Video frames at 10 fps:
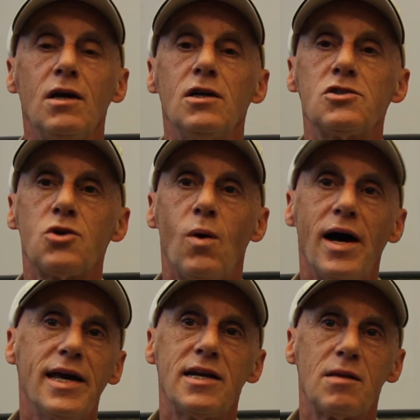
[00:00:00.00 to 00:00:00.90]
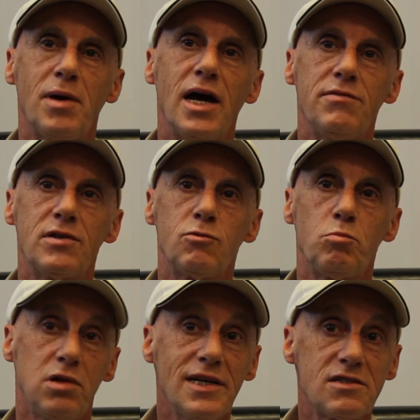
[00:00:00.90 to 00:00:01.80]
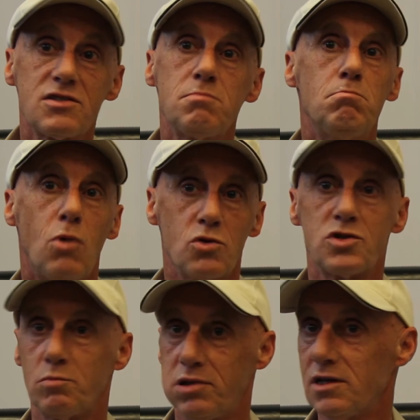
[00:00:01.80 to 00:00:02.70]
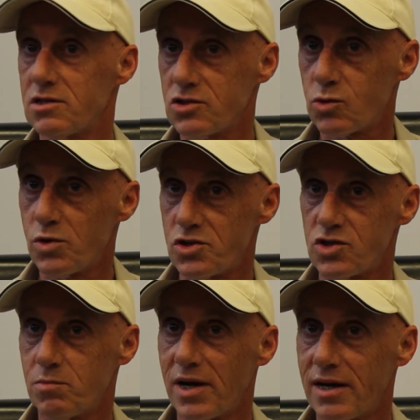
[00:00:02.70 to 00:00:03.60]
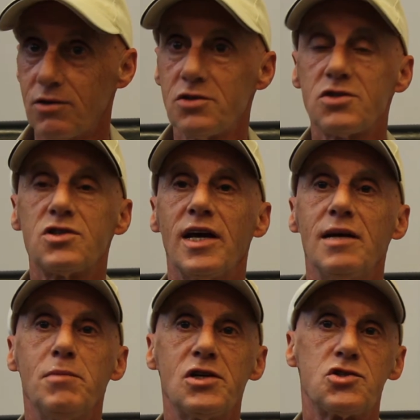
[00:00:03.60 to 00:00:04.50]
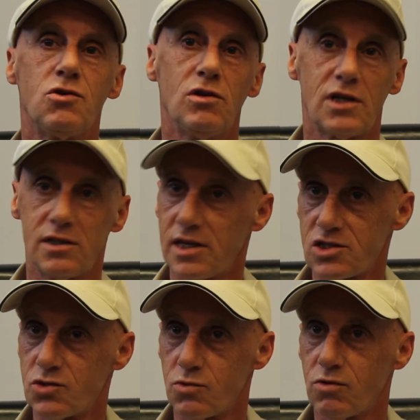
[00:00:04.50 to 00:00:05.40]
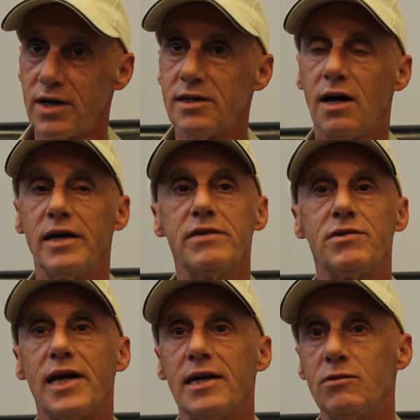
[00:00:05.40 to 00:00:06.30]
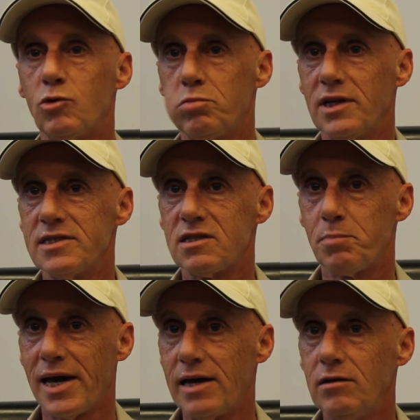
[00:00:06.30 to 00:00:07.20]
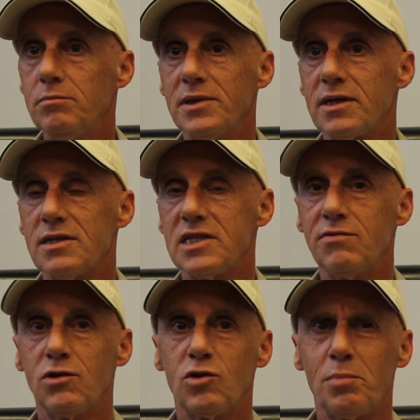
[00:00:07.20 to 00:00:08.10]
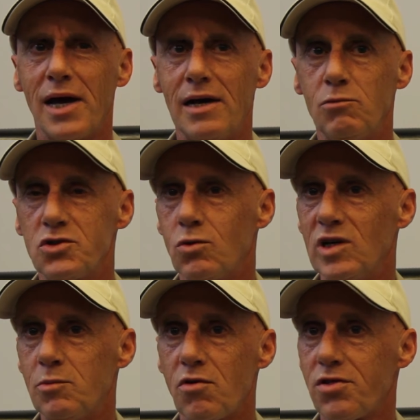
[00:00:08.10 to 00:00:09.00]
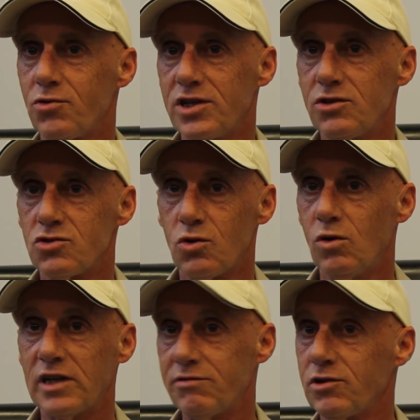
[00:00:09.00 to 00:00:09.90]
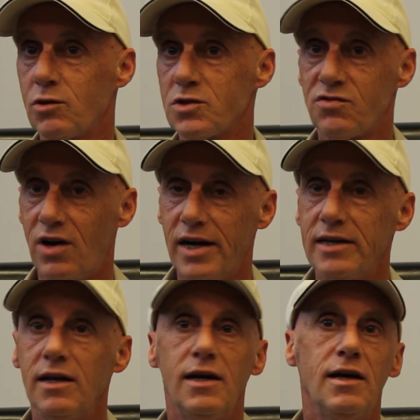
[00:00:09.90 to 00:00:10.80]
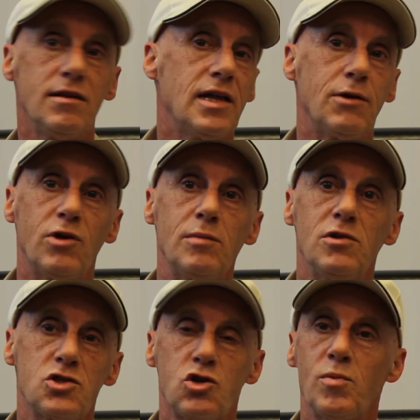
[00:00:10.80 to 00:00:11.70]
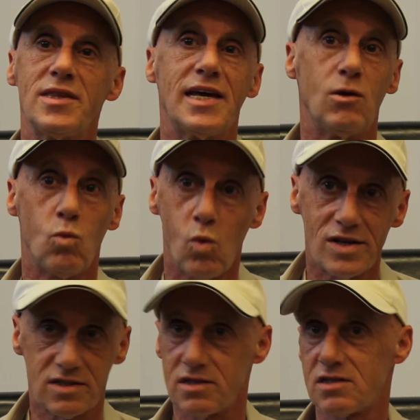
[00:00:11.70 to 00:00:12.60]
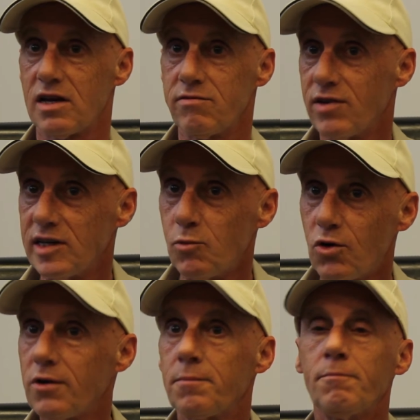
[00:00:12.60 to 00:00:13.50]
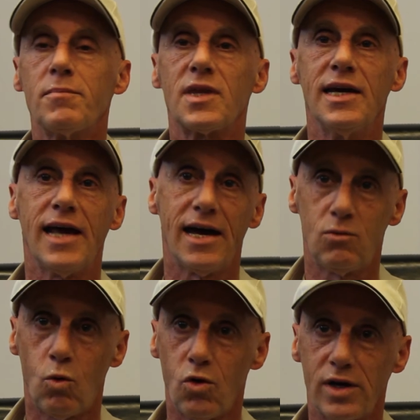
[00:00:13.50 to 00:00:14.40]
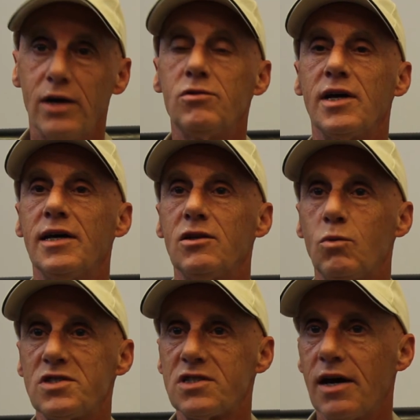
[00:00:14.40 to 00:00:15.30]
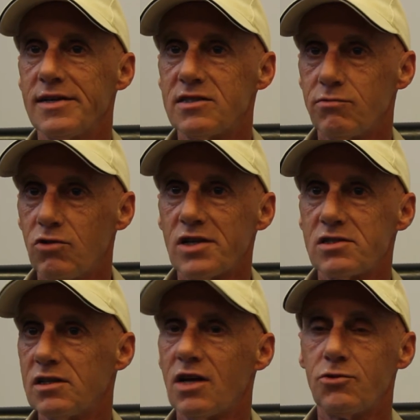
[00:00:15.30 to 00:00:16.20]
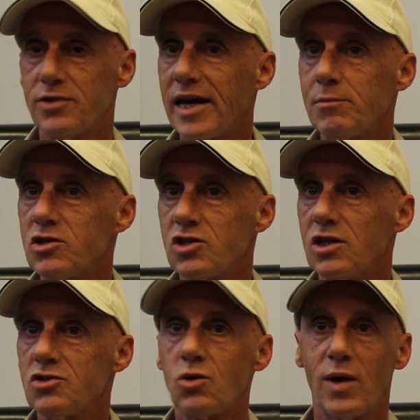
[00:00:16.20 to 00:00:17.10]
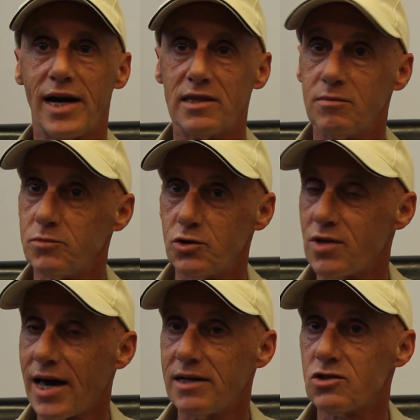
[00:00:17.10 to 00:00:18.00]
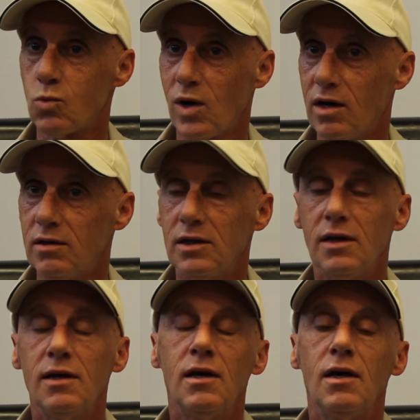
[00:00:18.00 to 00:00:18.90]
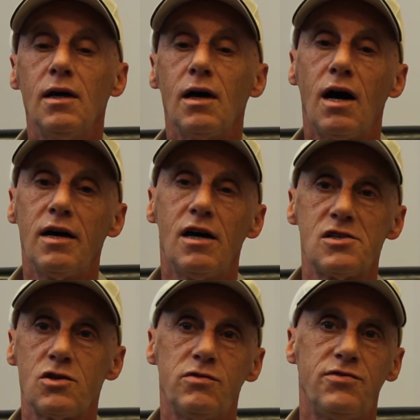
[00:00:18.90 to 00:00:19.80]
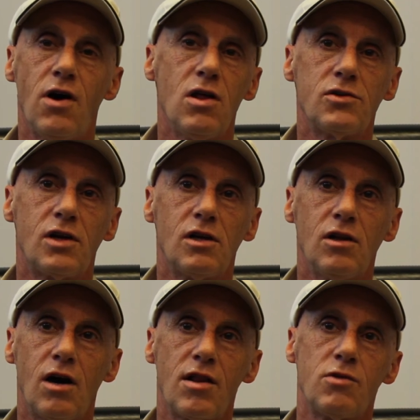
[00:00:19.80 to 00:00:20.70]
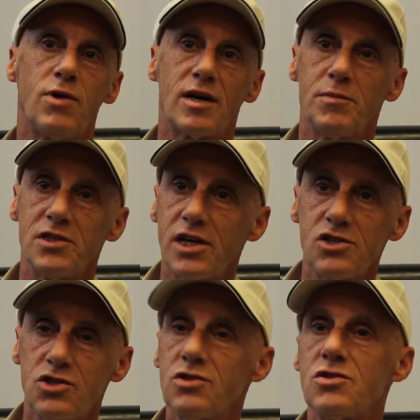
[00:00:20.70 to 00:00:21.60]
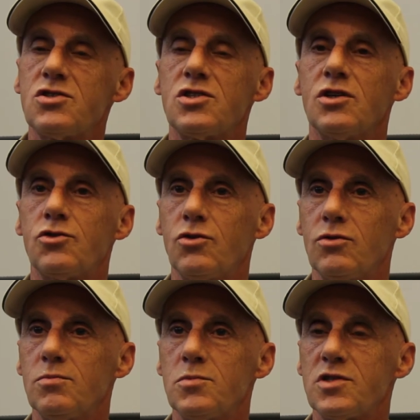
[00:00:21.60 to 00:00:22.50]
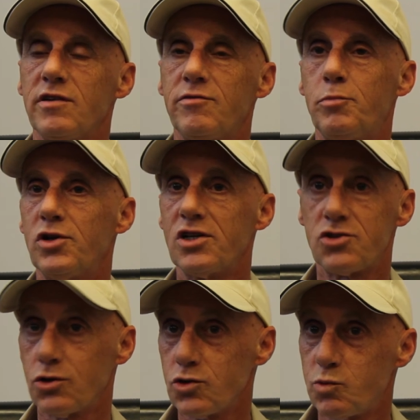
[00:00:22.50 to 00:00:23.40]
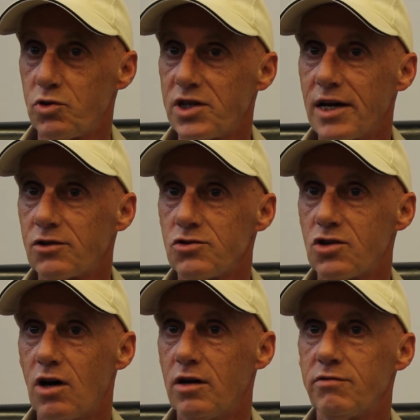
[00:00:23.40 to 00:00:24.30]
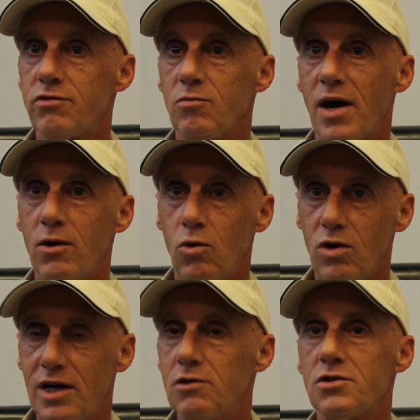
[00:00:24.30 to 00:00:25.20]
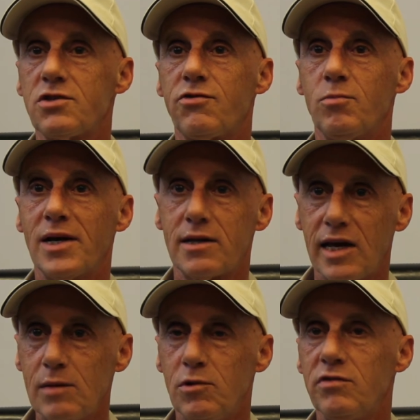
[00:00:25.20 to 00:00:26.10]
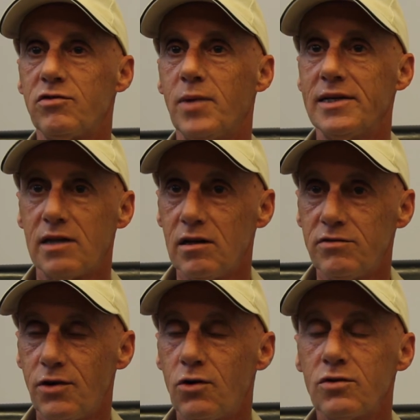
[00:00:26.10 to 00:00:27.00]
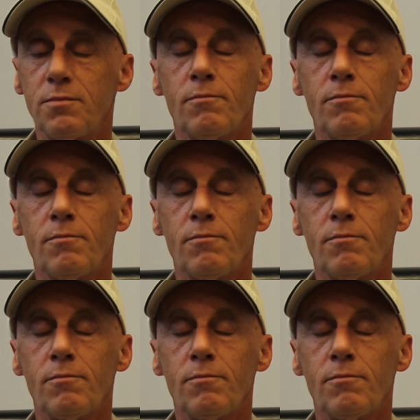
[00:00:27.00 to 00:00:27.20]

So I ended up having to replace most of the plugs and switches in my house and make sure all the connections were right. I even had them replace the panel, because even though the panel was only about 30 years old, I figured it was fine. They were able to show me that it wasn't safe anymore. It had worn out and there was signs of rust and other damage in it, so I had them do that as well. I also followed on a lot of their recommendations in terms of putting surge protectors on for my whole house, for my cable, for my telephone,